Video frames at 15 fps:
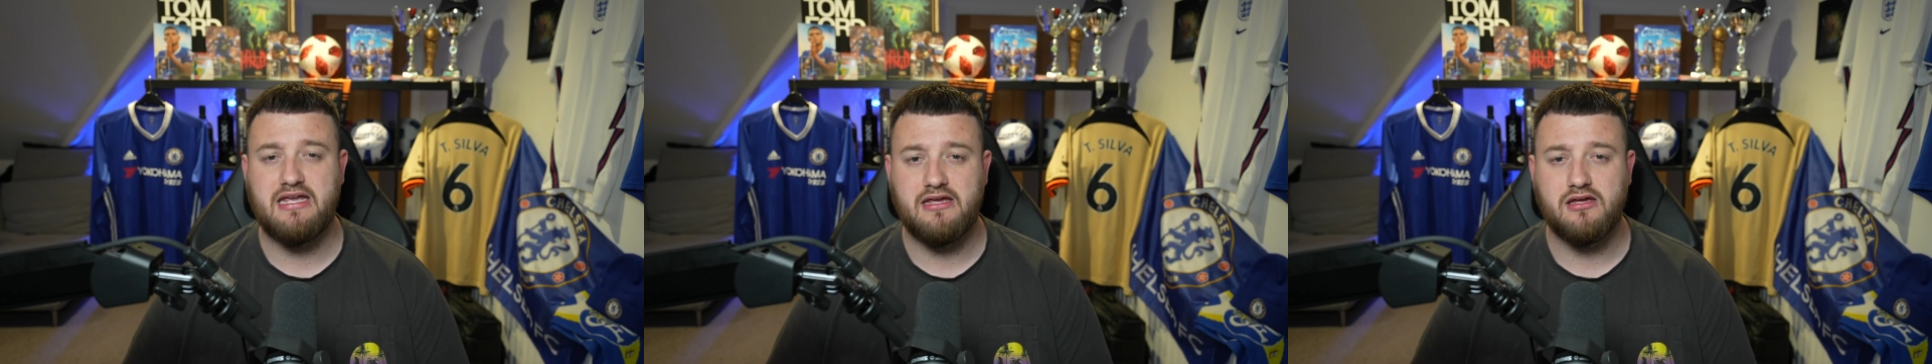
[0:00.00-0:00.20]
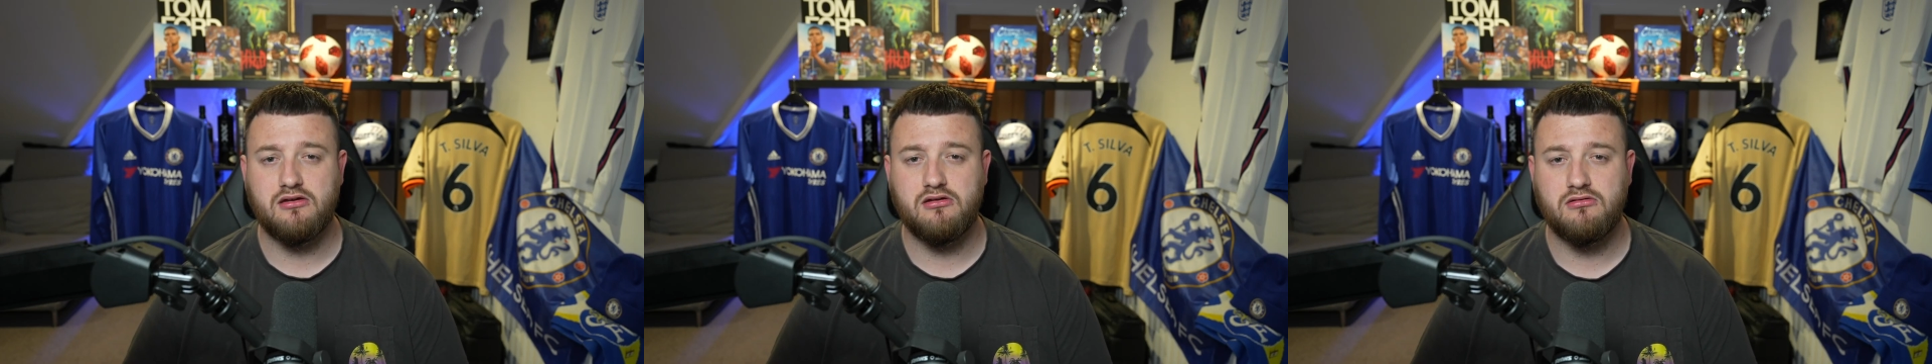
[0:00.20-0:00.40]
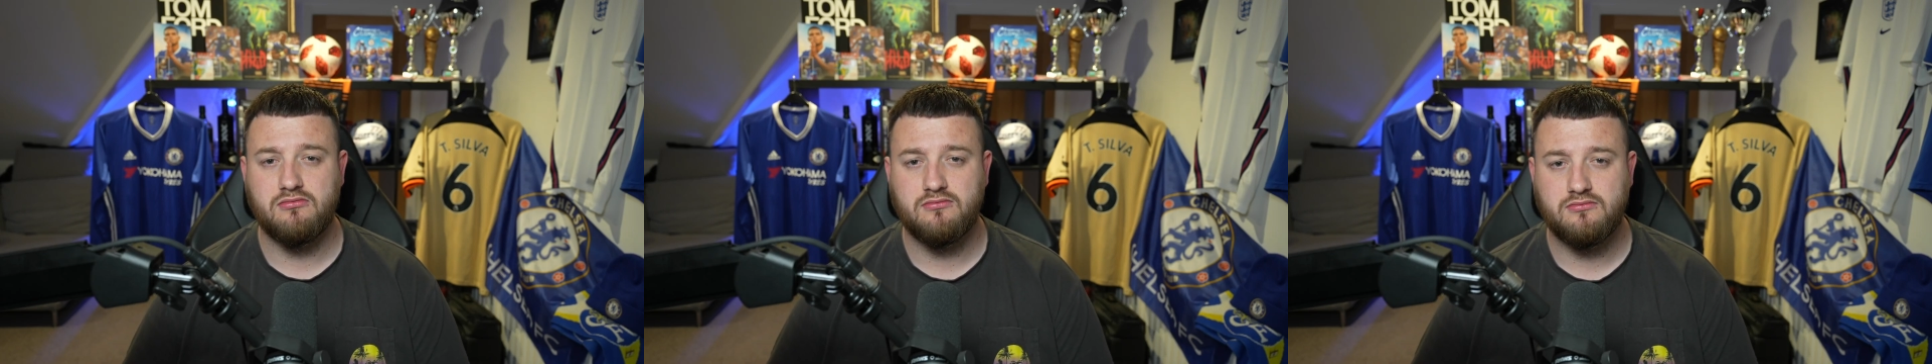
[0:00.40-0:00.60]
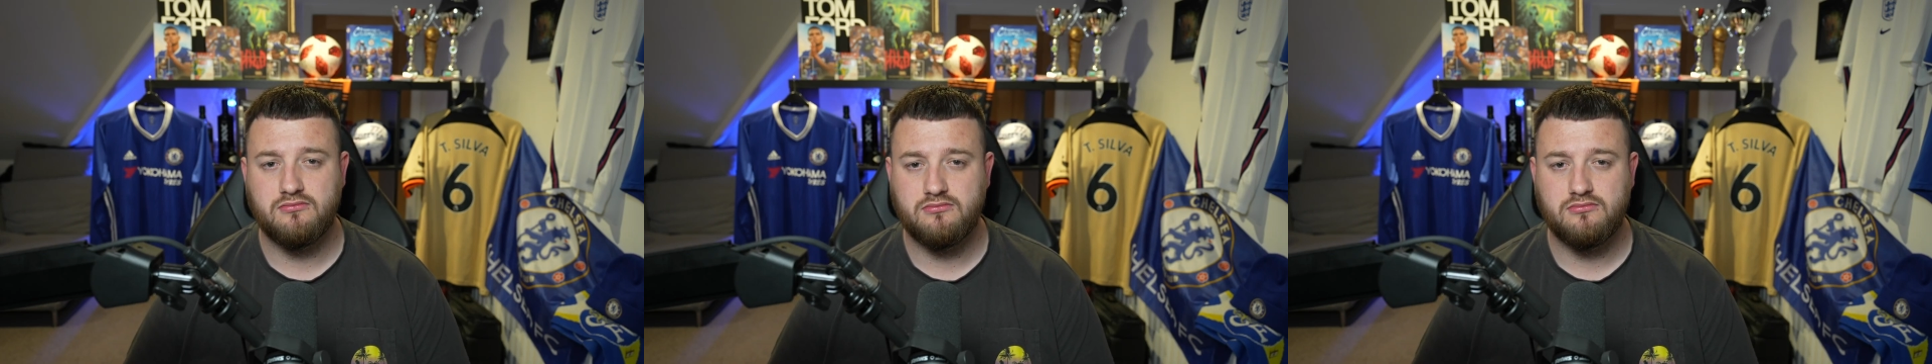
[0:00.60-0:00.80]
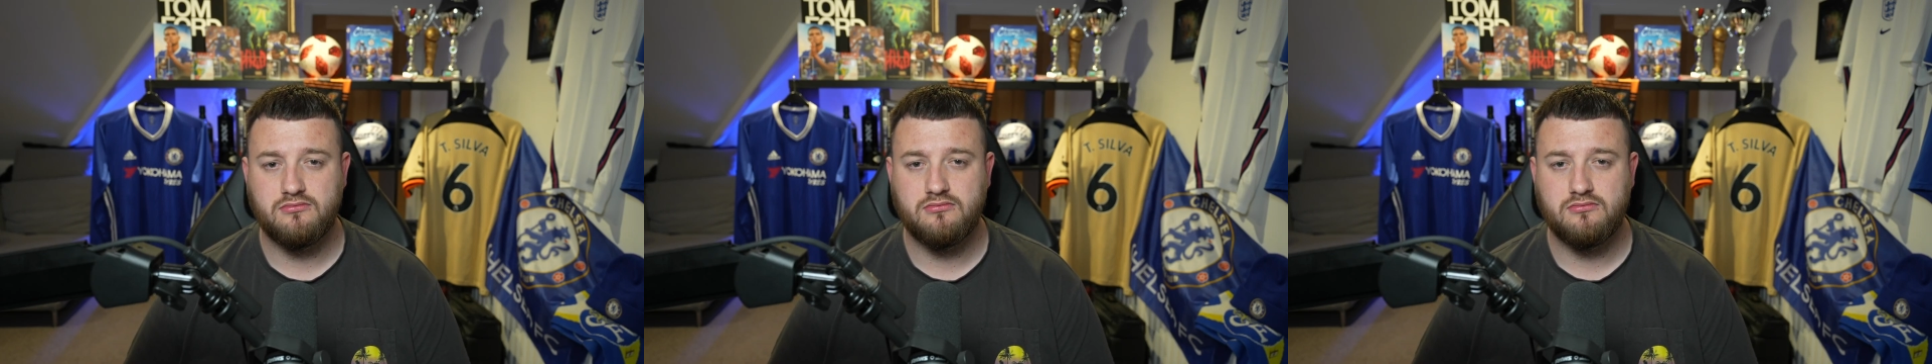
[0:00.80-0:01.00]
you
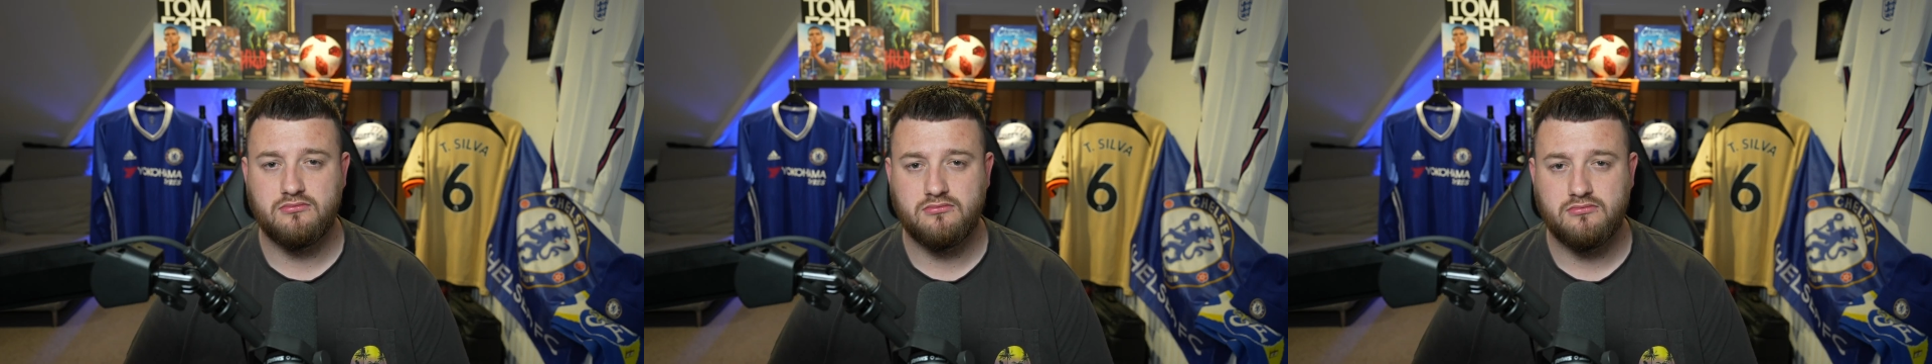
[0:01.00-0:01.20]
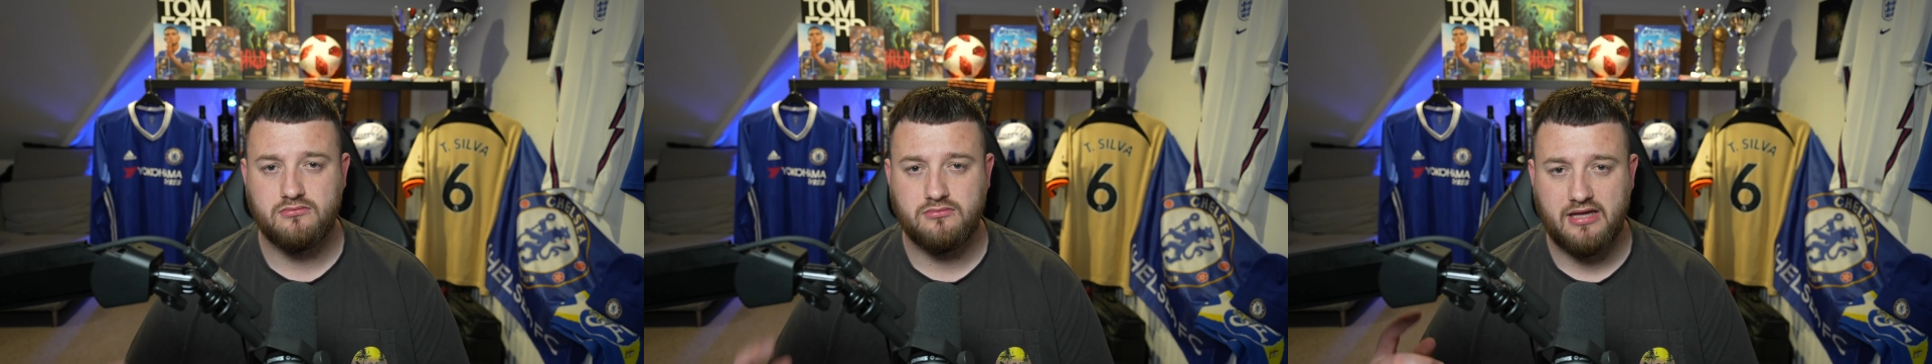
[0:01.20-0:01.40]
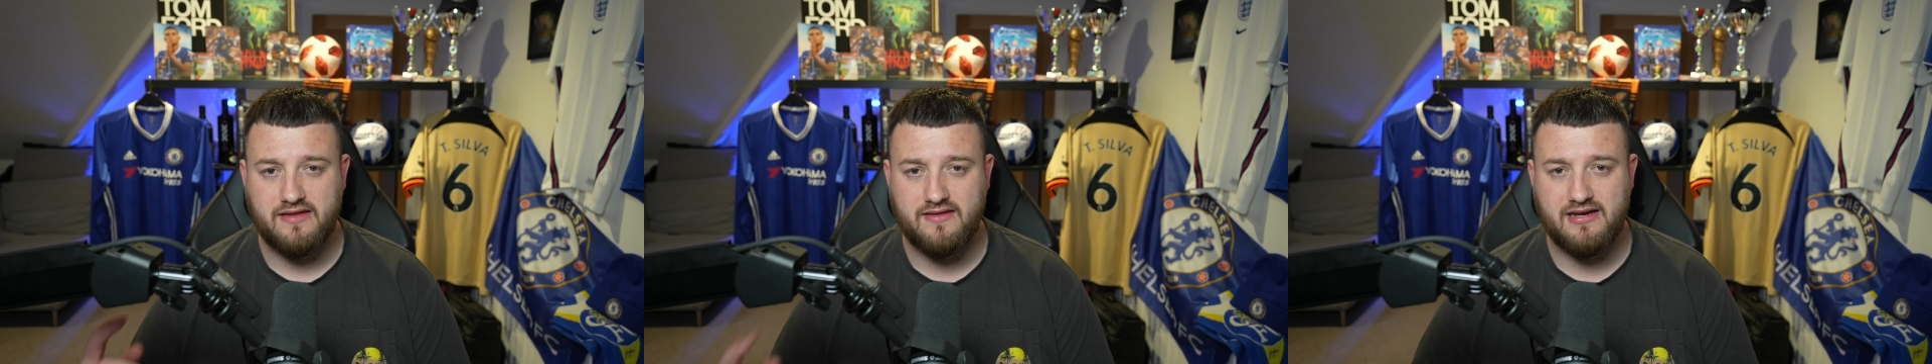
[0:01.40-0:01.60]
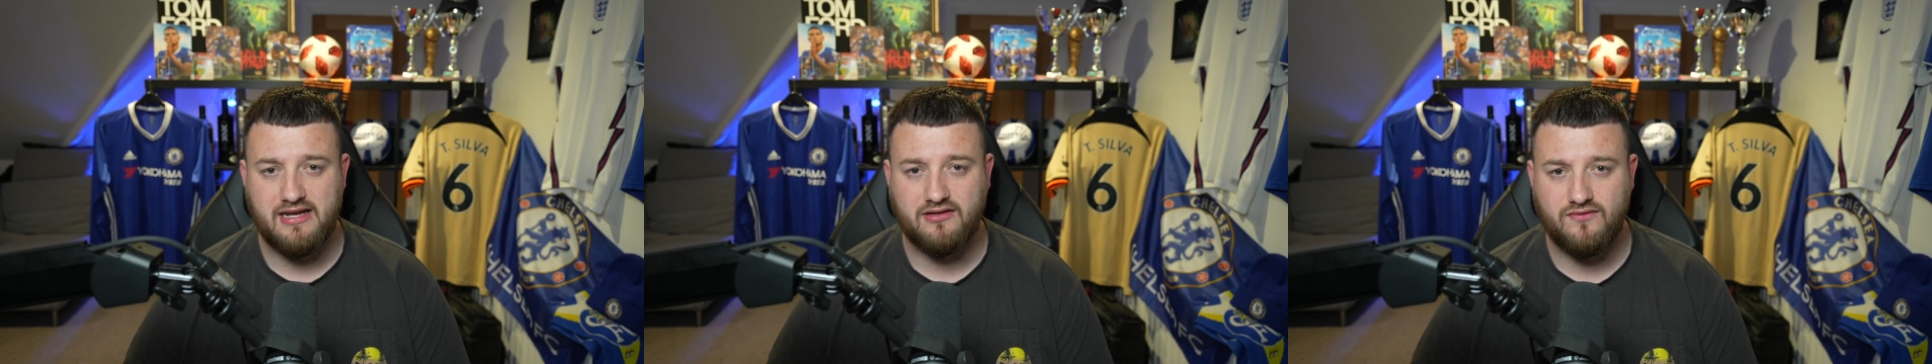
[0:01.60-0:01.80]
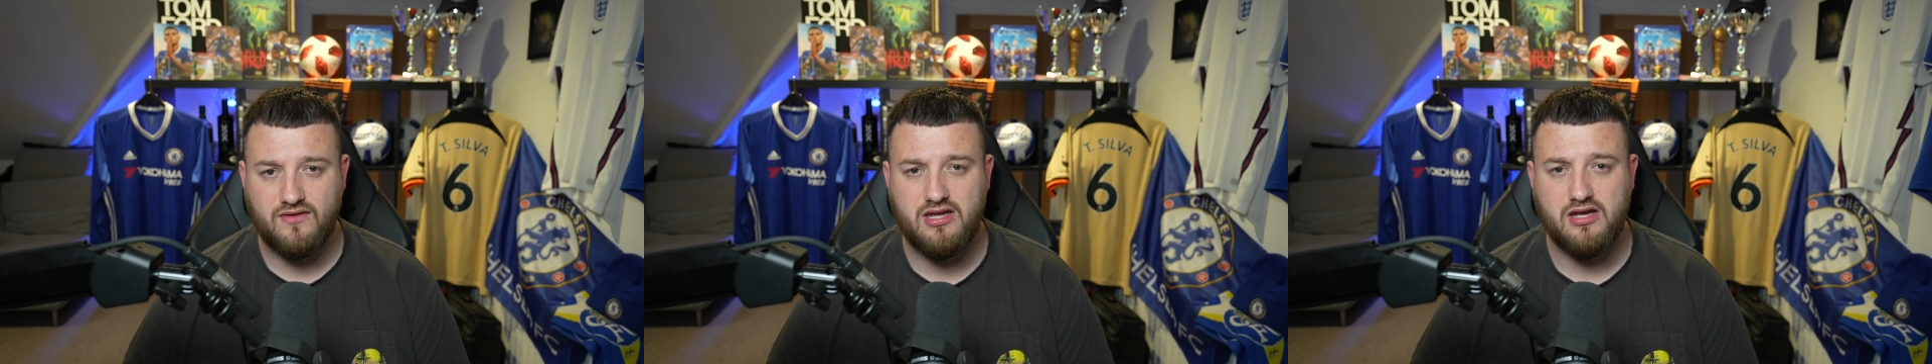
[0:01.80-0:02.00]
in the
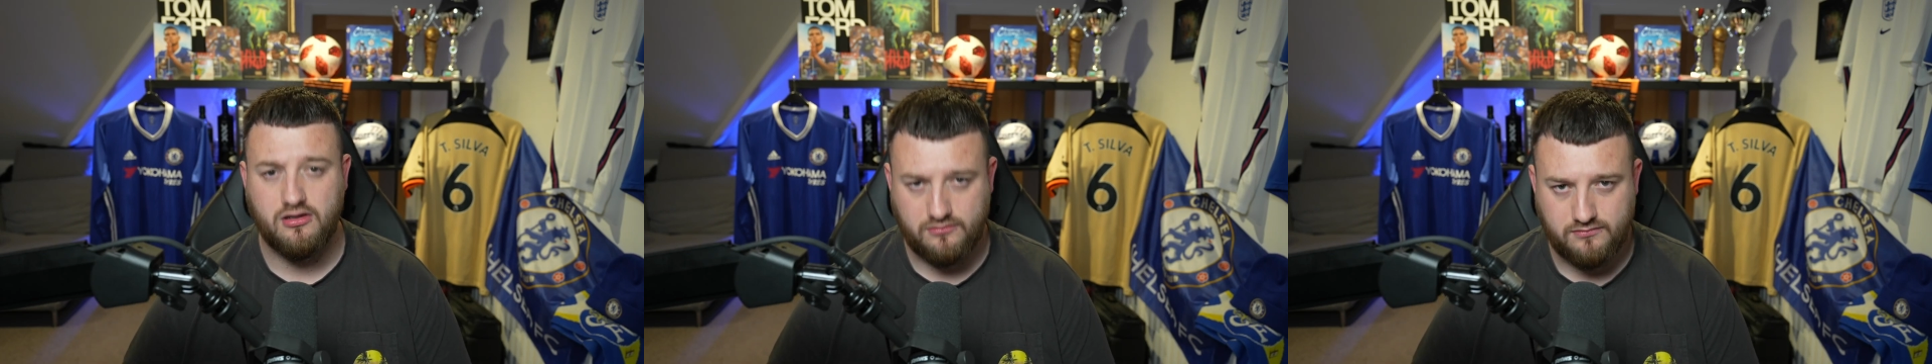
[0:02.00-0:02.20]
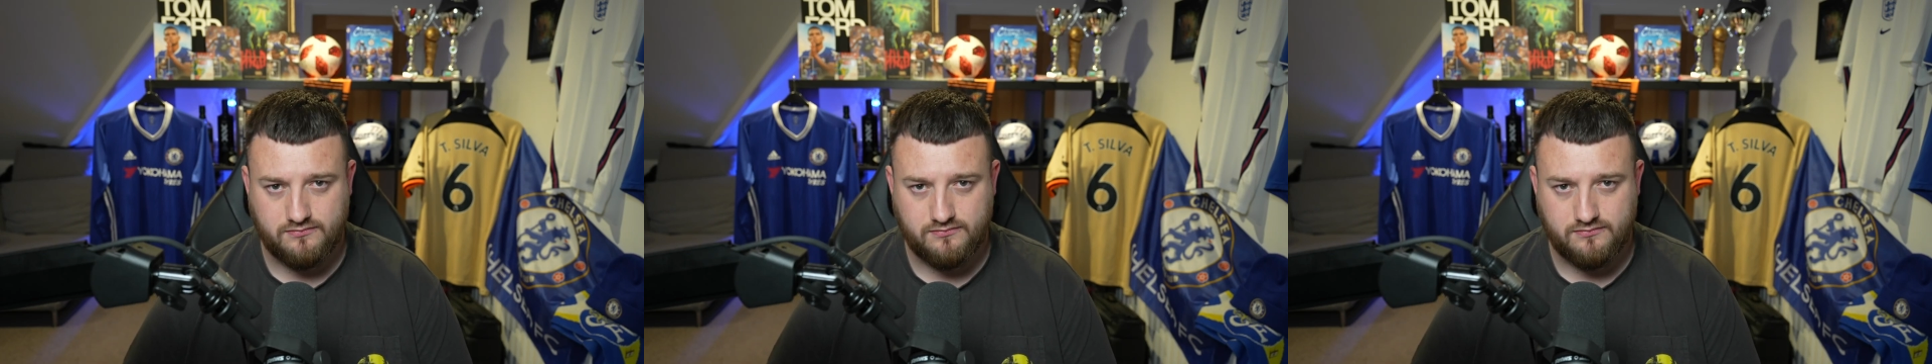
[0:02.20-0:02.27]
next video.